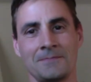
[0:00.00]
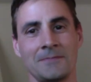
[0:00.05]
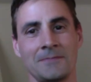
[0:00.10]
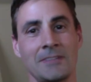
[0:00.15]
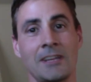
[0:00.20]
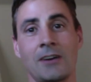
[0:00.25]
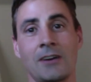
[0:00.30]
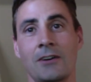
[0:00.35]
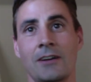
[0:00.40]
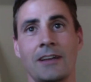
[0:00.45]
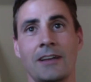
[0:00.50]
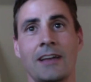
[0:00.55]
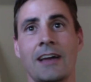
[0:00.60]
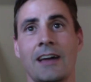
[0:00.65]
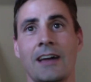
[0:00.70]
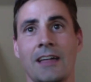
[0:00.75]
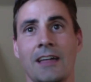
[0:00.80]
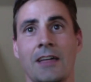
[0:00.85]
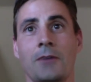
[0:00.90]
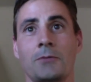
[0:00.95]
Yeah,
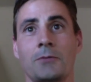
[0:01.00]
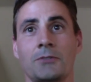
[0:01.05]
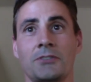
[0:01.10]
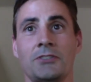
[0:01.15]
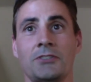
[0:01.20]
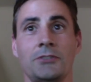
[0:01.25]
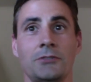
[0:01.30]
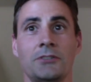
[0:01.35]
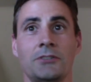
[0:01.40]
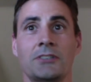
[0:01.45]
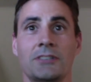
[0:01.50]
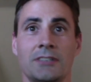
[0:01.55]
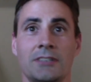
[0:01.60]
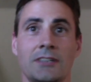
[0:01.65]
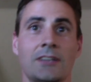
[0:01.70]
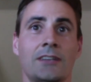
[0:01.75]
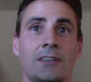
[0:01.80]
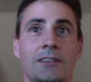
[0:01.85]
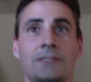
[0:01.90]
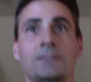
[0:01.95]
that was huge.
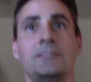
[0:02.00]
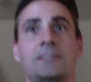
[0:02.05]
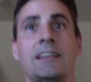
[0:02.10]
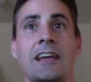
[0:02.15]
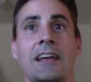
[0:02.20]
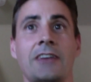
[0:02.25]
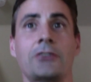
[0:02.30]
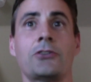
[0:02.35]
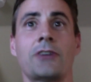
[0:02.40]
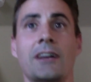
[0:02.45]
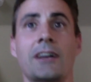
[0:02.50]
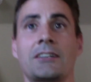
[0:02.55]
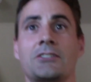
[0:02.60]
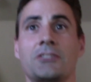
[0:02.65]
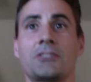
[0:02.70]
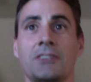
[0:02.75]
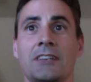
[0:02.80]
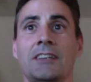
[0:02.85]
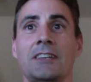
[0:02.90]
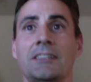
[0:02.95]
And Daniel
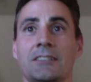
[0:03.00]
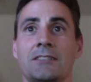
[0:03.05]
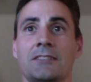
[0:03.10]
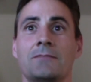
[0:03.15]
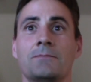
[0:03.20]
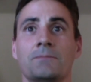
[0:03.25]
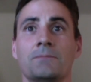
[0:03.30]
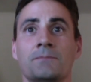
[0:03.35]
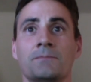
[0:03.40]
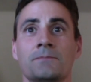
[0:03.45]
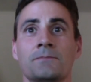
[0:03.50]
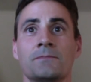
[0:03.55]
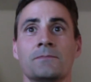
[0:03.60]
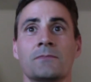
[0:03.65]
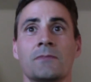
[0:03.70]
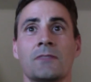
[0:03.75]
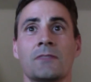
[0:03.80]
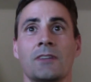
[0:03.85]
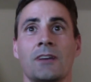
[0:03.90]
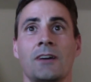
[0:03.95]
actually,
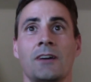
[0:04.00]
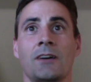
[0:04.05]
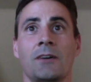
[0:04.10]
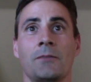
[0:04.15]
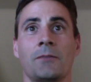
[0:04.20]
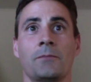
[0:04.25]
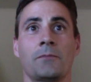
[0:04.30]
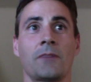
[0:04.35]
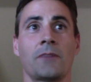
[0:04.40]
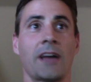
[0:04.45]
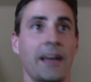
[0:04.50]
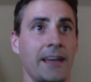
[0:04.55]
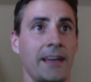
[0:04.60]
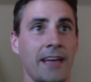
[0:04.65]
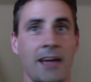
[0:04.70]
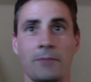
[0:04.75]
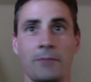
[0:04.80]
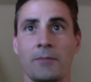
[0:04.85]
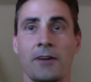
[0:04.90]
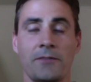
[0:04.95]
I
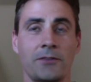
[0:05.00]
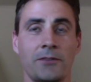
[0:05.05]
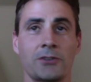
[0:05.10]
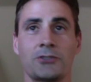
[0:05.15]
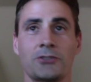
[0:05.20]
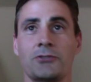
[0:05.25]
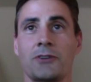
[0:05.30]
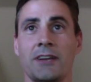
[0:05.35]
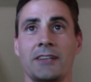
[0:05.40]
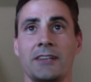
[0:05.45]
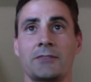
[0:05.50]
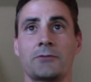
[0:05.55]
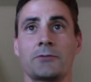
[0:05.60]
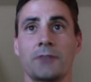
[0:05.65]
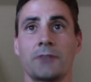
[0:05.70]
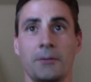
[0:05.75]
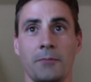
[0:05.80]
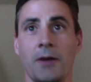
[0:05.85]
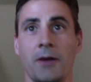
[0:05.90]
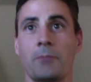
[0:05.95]
had my first race
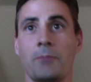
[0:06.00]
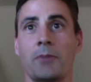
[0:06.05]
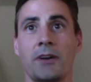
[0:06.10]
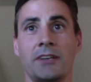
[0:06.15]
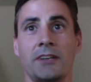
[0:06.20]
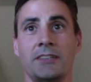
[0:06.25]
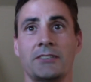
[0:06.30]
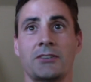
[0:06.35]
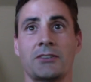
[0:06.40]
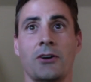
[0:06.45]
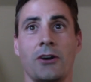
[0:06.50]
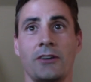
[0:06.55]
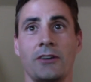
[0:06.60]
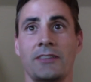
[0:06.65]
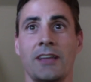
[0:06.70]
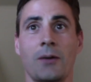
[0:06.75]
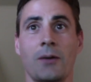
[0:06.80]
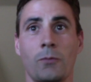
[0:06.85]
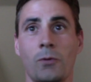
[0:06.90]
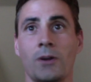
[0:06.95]
in my buddy's kart
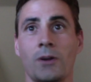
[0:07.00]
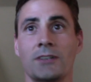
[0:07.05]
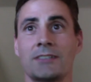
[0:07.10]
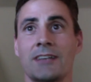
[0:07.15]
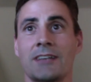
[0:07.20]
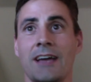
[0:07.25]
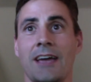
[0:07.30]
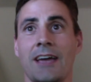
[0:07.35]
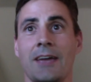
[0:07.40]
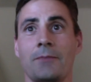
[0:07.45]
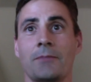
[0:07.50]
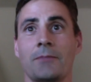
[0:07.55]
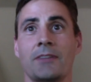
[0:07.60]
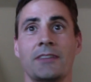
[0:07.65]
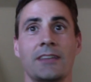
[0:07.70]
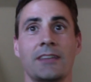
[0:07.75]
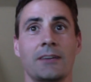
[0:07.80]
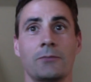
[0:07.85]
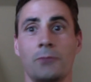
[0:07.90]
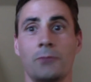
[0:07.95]
that one time, and
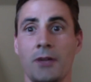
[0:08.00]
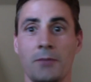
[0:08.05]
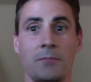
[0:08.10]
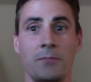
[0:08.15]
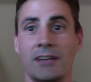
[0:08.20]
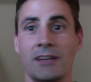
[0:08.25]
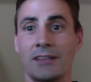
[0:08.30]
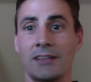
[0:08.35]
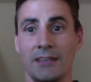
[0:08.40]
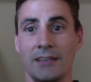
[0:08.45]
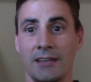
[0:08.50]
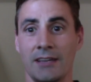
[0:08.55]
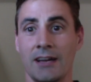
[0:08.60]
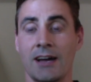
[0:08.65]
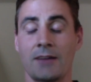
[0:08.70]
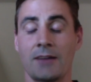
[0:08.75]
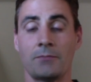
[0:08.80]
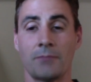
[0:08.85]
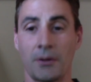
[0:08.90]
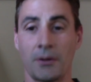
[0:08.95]
then we immediately
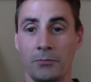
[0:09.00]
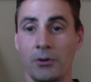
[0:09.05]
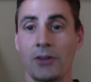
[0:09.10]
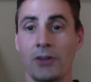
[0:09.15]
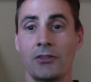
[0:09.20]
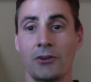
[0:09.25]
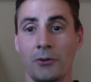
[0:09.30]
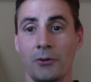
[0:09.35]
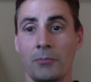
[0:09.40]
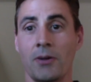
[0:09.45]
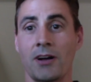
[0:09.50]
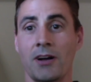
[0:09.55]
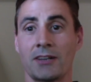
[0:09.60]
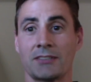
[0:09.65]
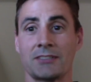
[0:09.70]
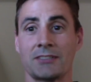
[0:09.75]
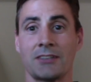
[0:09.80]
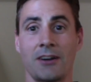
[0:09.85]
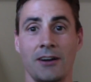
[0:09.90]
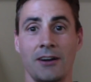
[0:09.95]
got my brother a box
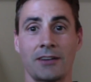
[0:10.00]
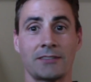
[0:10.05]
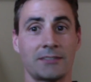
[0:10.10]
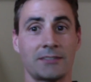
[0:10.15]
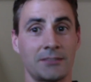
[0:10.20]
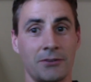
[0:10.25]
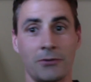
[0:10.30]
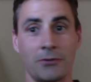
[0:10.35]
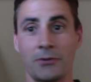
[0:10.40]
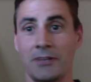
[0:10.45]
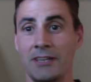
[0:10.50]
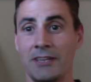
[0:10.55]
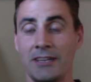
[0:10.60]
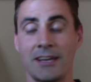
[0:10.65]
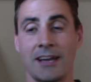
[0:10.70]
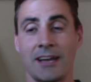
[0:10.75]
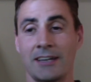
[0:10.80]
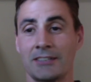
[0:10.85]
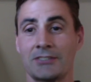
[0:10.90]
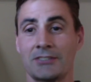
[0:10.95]
stock, so he
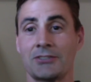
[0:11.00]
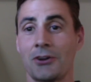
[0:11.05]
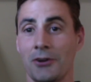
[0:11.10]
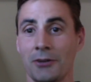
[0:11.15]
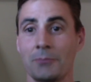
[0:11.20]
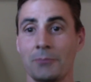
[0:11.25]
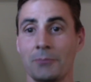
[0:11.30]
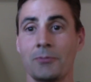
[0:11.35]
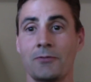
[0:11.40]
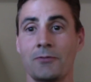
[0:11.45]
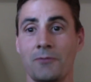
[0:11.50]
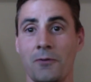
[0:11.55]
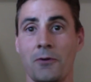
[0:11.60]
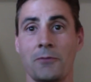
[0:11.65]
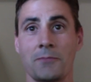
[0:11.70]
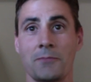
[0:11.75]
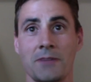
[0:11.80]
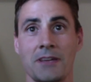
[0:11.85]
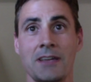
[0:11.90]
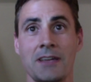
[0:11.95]
kind of started before
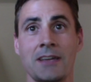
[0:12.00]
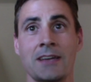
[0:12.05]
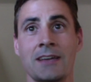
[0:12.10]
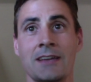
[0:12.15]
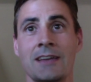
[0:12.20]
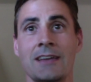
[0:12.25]
me,